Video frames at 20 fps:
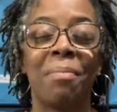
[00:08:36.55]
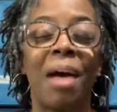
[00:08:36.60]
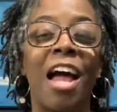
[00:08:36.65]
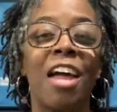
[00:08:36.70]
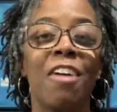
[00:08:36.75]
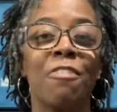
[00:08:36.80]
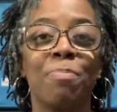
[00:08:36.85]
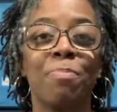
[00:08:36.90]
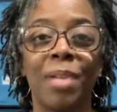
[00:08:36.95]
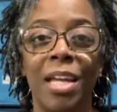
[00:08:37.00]
I
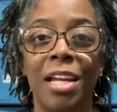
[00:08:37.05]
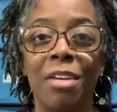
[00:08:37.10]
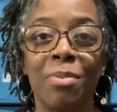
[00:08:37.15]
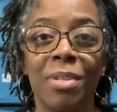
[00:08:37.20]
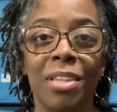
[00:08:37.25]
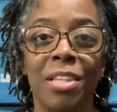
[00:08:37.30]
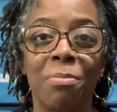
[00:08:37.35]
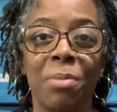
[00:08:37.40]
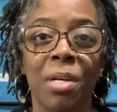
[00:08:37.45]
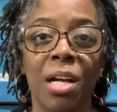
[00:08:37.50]
have played
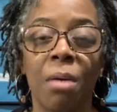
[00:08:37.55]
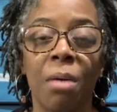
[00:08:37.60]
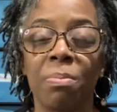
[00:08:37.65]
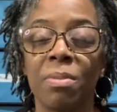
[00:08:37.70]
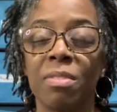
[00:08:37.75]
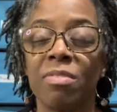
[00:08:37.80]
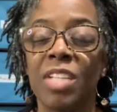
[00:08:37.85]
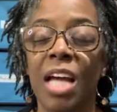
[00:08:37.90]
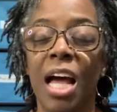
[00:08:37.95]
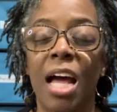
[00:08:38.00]
with them a
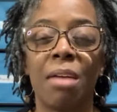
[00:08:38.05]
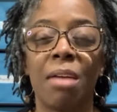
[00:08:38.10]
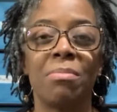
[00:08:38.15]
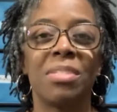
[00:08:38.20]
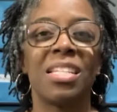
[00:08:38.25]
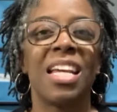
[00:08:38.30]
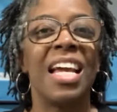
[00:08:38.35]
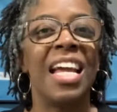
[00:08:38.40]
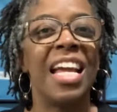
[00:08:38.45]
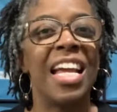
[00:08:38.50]
couple of
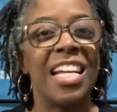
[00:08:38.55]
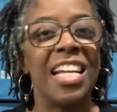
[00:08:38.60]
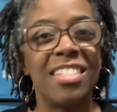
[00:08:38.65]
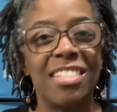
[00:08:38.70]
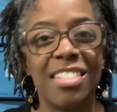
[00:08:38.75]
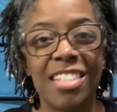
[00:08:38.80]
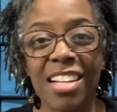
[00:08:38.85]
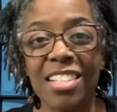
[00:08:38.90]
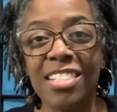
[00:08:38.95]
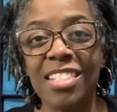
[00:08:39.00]
times.
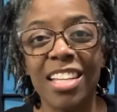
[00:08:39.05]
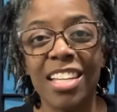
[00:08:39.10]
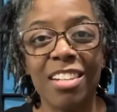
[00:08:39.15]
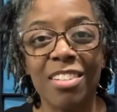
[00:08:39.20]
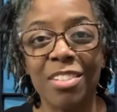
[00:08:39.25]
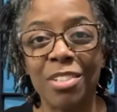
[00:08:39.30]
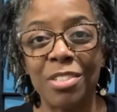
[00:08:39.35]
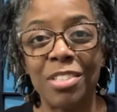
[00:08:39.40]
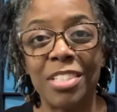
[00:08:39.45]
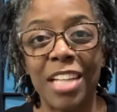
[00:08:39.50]
It does get a
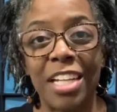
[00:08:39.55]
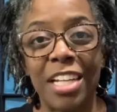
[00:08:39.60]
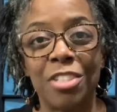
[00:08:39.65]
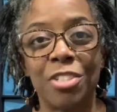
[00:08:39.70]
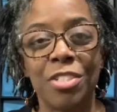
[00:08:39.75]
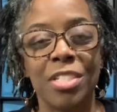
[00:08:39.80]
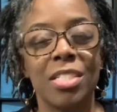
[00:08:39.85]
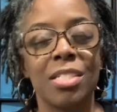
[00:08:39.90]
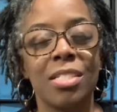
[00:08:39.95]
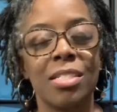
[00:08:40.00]
little
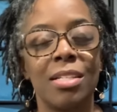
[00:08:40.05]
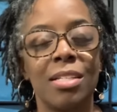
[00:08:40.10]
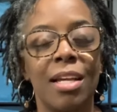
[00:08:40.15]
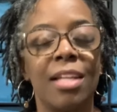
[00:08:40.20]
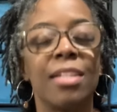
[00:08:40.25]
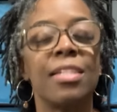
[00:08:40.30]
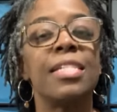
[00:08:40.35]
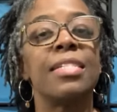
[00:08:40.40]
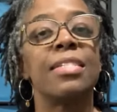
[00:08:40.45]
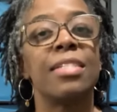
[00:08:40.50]
dangerous.
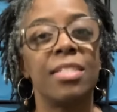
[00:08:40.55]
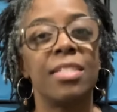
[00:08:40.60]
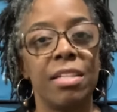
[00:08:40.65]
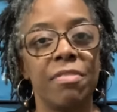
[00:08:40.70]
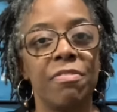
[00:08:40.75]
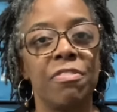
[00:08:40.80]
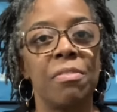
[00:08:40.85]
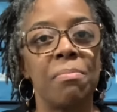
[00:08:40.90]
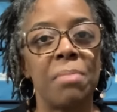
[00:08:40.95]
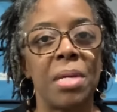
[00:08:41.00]
At least it
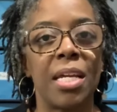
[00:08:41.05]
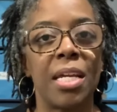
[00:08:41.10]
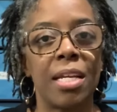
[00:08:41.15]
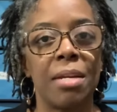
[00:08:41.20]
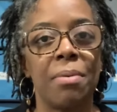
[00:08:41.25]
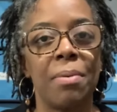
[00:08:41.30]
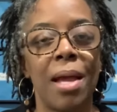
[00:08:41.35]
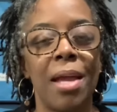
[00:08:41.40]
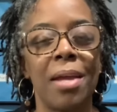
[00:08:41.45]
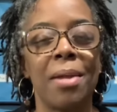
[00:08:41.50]
did for me
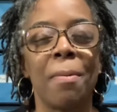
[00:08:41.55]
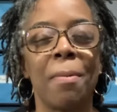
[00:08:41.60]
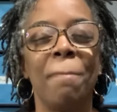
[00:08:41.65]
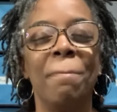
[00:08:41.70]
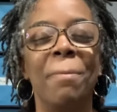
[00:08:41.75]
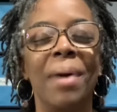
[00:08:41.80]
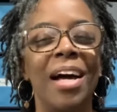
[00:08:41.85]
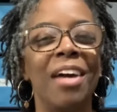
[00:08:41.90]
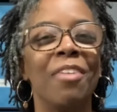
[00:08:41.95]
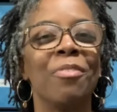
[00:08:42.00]
anyway.
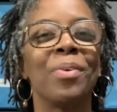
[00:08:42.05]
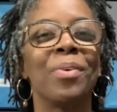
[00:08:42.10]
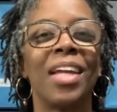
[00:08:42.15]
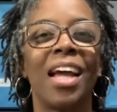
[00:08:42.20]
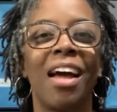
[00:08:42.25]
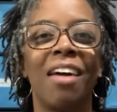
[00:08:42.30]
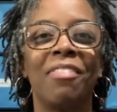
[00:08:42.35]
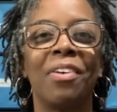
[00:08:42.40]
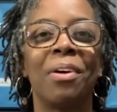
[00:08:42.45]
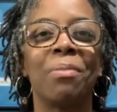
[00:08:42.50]
but we
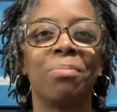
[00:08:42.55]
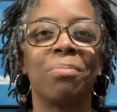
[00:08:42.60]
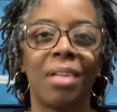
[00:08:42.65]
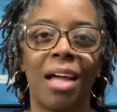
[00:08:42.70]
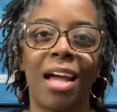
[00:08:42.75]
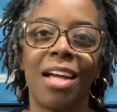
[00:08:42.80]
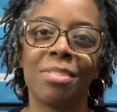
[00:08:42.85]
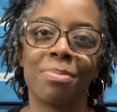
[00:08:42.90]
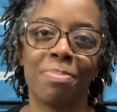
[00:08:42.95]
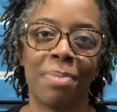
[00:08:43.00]
have a
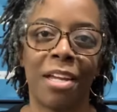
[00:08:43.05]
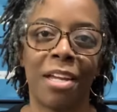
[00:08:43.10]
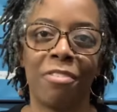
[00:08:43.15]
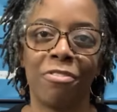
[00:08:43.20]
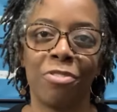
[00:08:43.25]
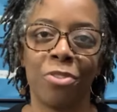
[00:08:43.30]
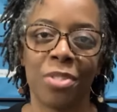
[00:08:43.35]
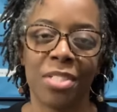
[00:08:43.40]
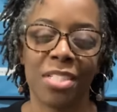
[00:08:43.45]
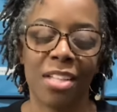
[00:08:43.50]
blast playing
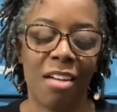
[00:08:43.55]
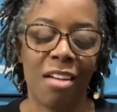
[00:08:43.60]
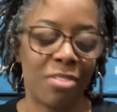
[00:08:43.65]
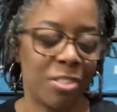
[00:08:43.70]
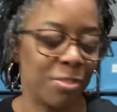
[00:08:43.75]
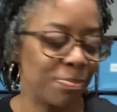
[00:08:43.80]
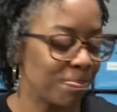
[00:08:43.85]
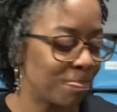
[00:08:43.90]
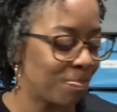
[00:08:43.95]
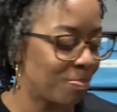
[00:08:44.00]
floors
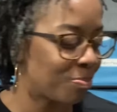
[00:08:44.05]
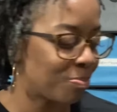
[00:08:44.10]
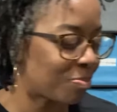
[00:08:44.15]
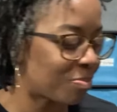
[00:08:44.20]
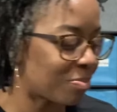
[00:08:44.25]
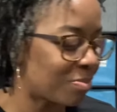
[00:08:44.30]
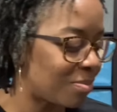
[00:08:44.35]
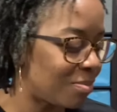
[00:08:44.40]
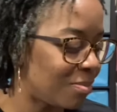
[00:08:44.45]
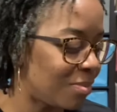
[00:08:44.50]
lava.
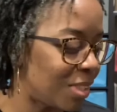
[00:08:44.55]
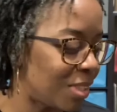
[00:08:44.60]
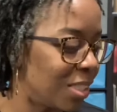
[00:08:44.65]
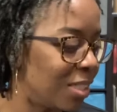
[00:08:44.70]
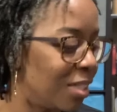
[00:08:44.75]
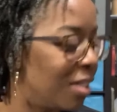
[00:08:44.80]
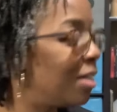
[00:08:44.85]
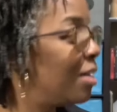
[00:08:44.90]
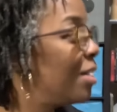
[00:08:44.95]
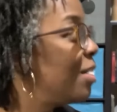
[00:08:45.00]
We do it
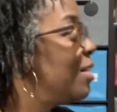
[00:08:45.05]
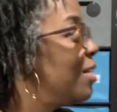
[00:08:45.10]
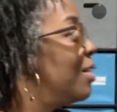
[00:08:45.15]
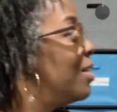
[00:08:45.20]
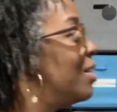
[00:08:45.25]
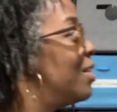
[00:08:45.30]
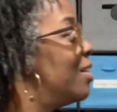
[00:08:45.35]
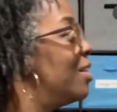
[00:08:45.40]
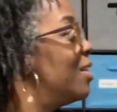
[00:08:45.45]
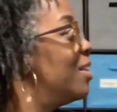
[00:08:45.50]
with
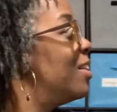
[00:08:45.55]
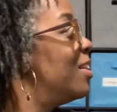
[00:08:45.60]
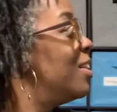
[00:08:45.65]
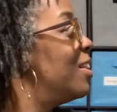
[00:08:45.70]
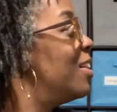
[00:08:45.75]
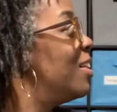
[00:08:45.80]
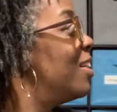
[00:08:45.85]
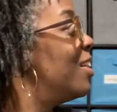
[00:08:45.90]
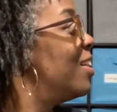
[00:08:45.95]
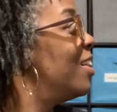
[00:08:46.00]
pillows
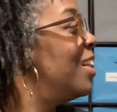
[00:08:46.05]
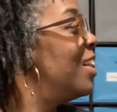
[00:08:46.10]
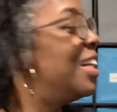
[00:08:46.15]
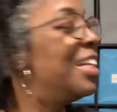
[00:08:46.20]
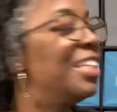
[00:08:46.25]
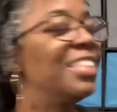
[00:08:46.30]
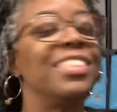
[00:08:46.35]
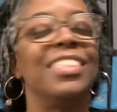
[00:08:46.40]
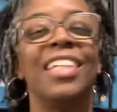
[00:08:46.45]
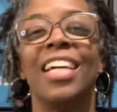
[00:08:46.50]
all the time.
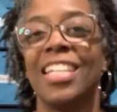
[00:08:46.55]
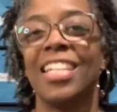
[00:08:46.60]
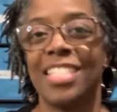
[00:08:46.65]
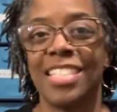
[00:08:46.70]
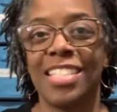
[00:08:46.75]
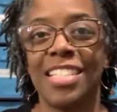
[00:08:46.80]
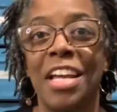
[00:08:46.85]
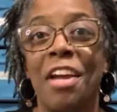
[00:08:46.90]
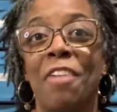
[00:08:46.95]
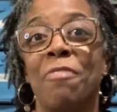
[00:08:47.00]

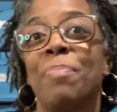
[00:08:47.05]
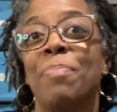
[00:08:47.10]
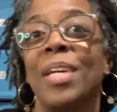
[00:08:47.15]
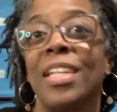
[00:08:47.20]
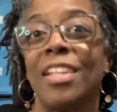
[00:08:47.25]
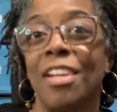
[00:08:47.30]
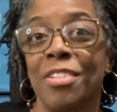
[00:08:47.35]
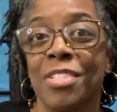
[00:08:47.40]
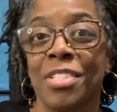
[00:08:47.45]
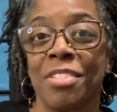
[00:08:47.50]
Yes, they have
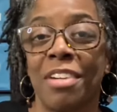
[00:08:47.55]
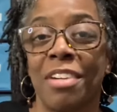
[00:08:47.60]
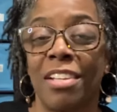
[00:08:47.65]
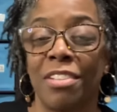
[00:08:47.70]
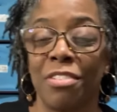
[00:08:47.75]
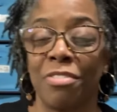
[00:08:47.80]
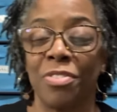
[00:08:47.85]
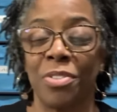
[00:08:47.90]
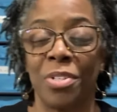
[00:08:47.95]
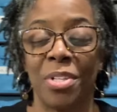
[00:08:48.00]
pillows around
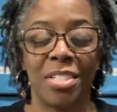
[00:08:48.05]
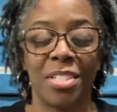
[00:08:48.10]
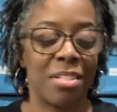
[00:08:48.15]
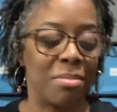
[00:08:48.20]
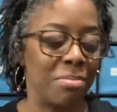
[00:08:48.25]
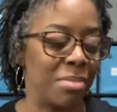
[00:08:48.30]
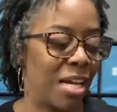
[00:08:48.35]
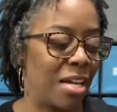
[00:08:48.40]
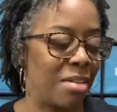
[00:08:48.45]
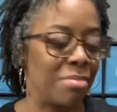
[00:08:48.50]
the floor
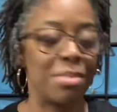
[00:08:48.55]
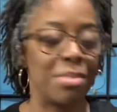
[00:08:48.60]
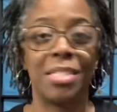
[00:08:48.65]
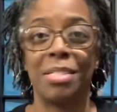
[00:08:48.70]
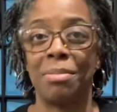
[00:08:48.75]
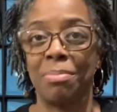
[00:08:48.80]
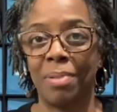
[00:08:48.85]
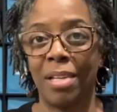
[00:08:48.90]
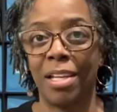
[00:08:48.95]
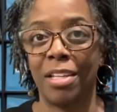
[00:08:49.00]
sometimes
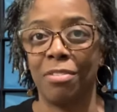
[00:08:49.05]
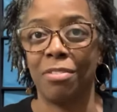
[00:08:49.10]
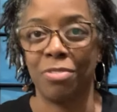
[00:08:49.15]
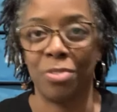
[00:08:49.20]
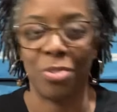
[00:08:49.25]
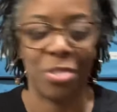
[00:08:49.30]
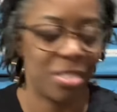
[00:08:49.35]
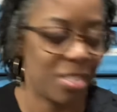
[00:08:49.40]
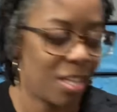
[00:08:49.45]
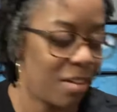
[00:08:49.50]
to play the
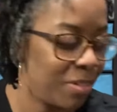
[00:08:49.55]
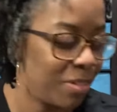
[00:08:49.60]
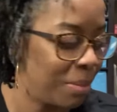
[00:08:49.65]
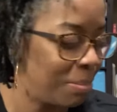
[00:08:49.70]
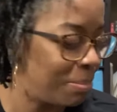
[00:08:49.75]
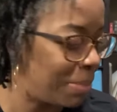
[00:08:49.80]
floors lava.